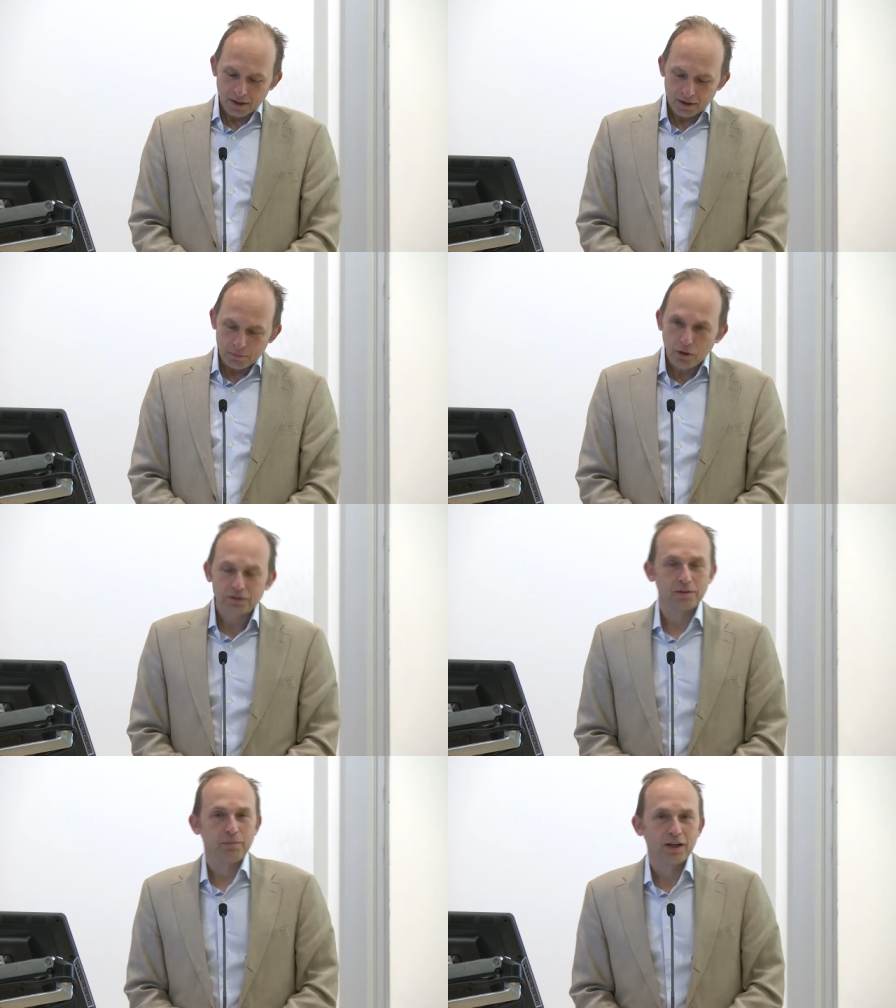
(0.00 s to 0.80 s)
the
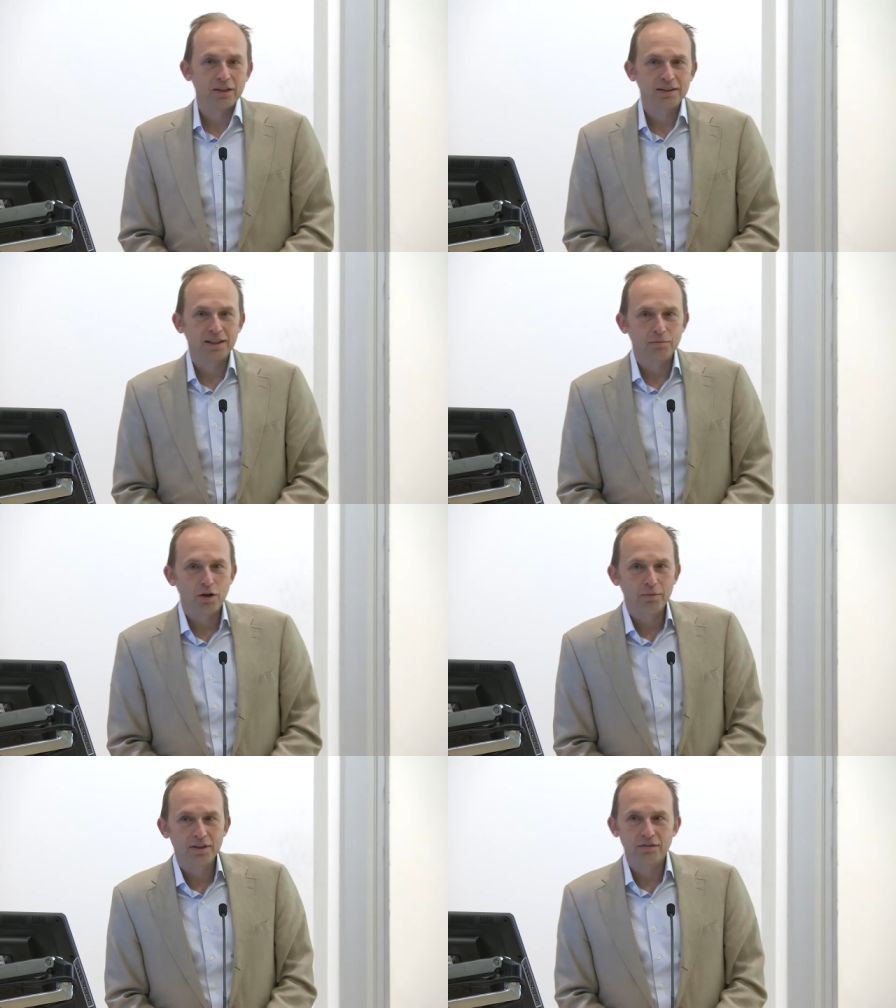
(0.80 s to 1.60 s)
most embarrassing
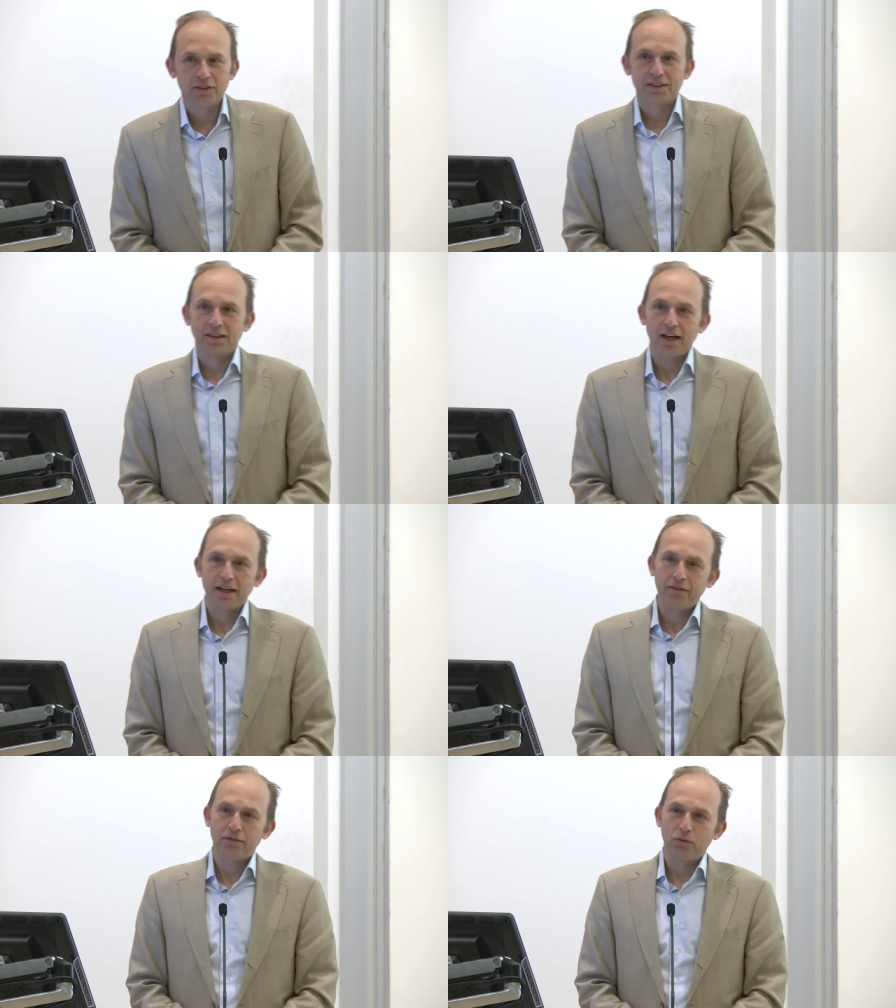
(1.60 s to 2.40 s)
moment of his life